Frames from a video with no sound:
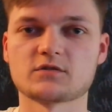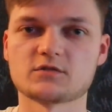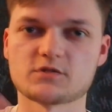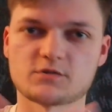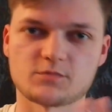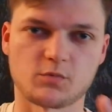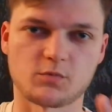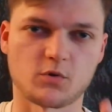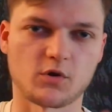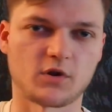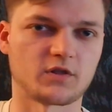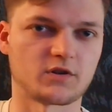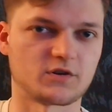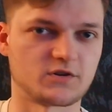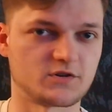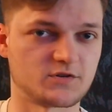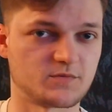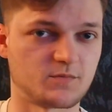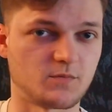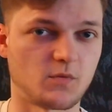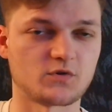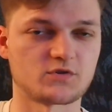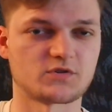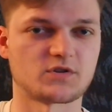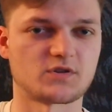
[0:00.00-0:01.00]
Spoilers,
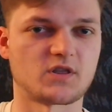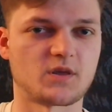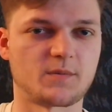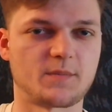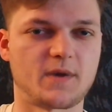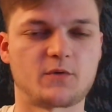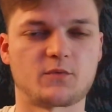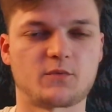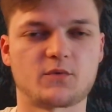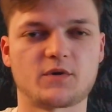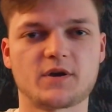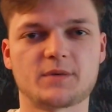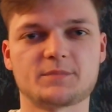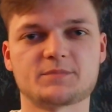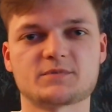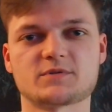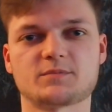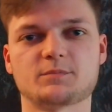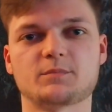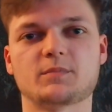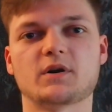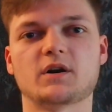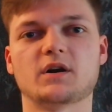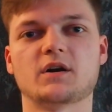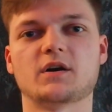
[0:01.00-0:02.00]
most of them I ripped,
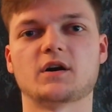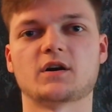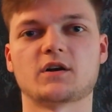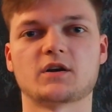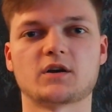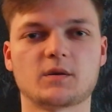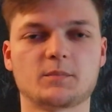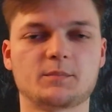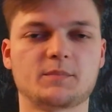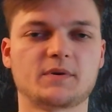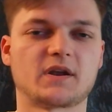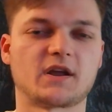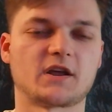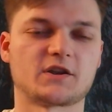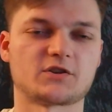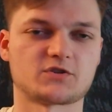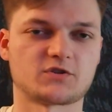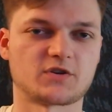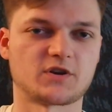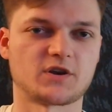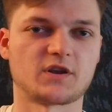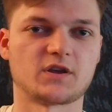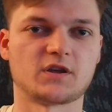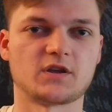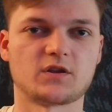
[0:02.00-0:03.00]
but a good bit I
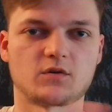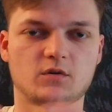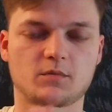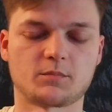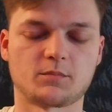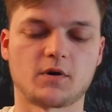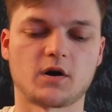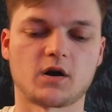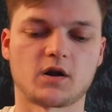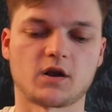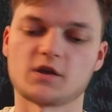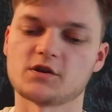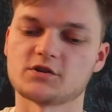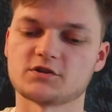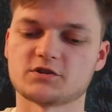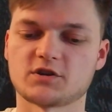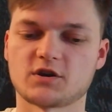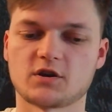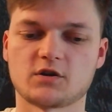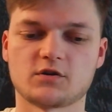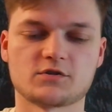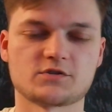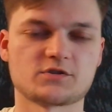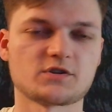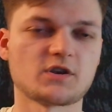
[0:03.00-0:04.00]
traded or bought at
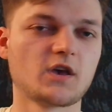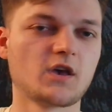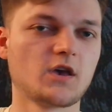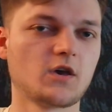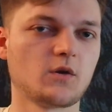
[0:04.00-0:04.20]
shows,